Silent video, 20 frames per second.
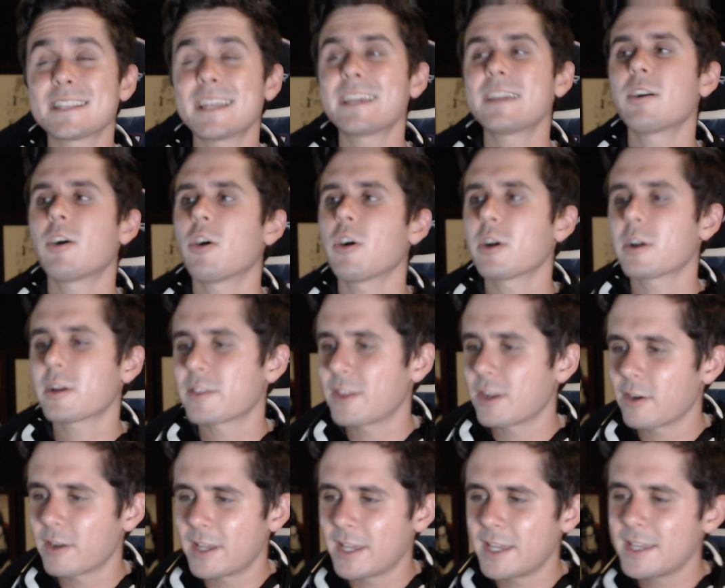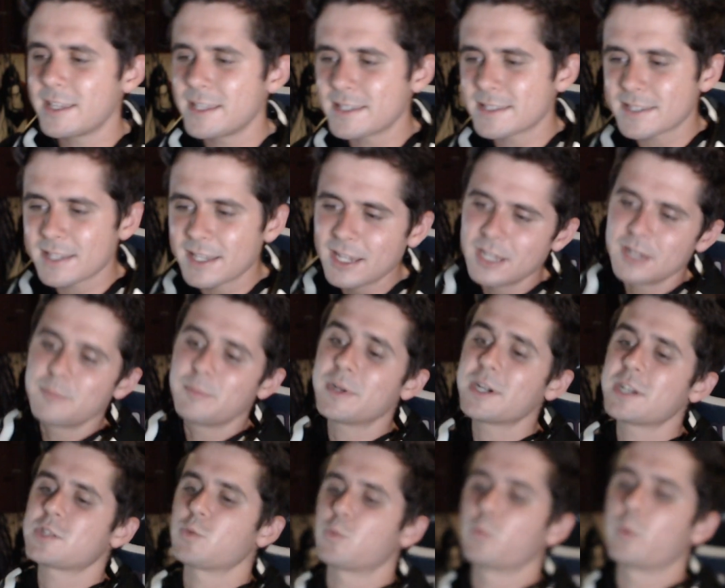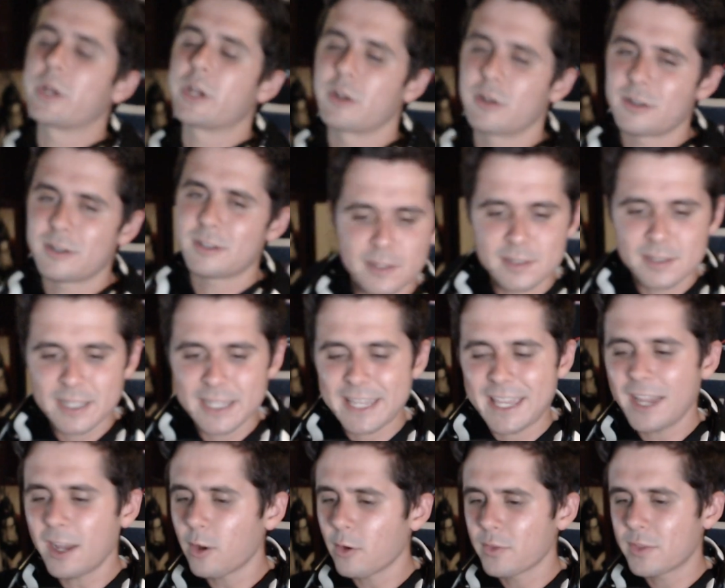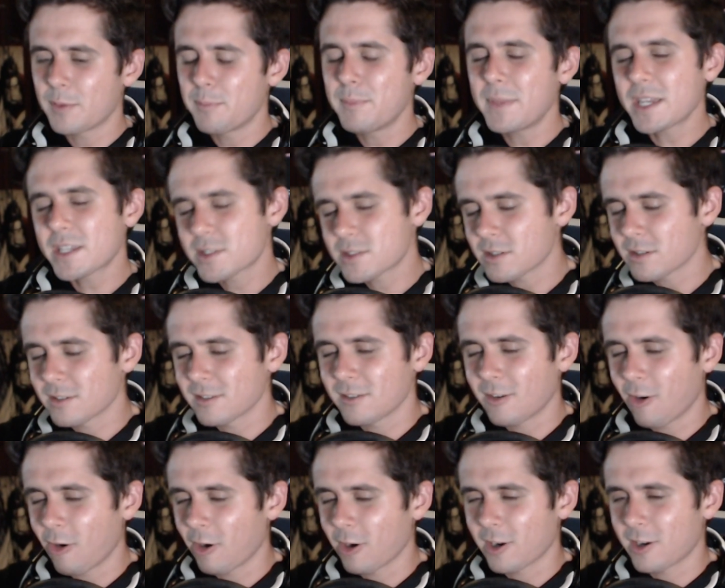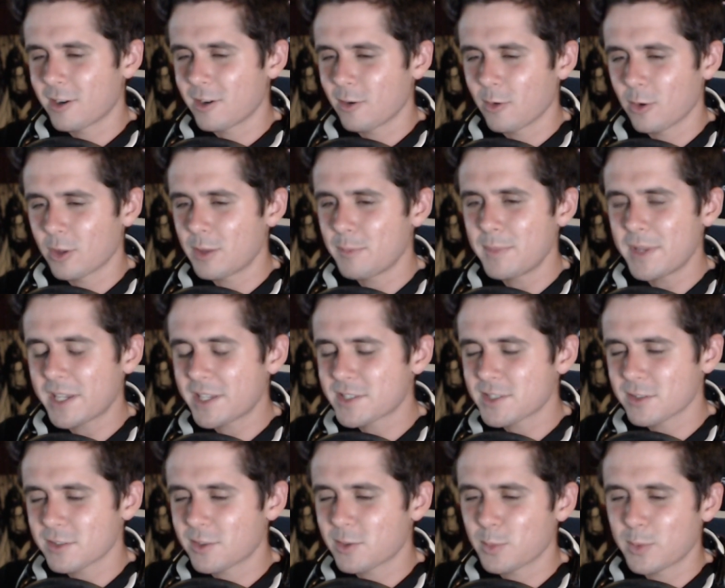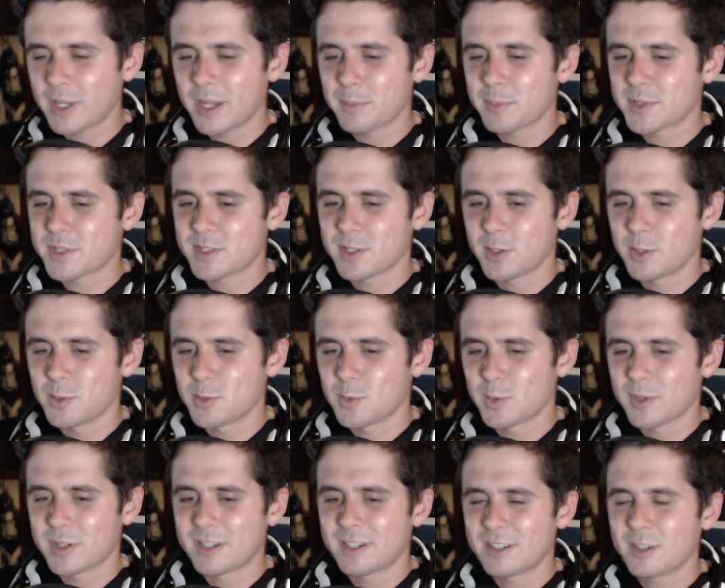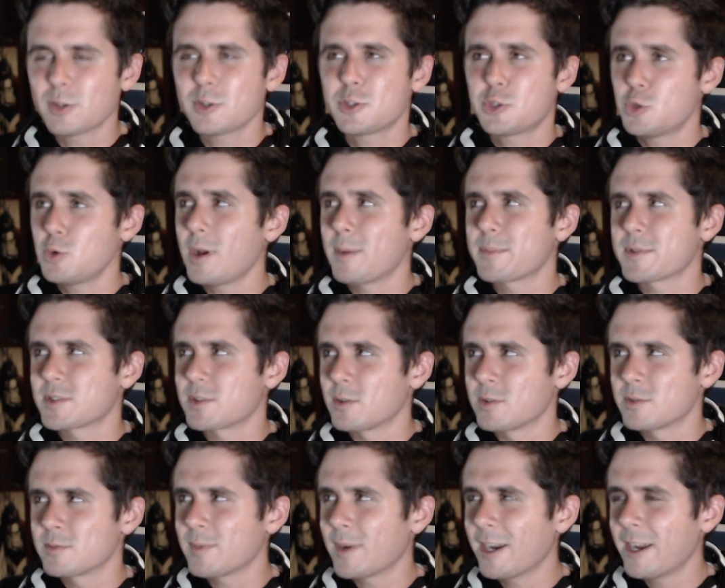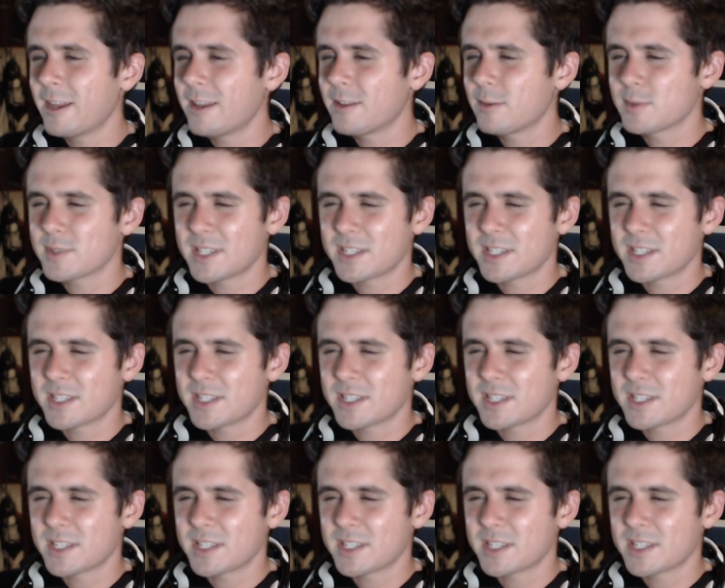arc there is, but it's weird. Like, hell, the Mixer arc, or the Mixer 3 episodes, or 2 episodes, right? It was, like,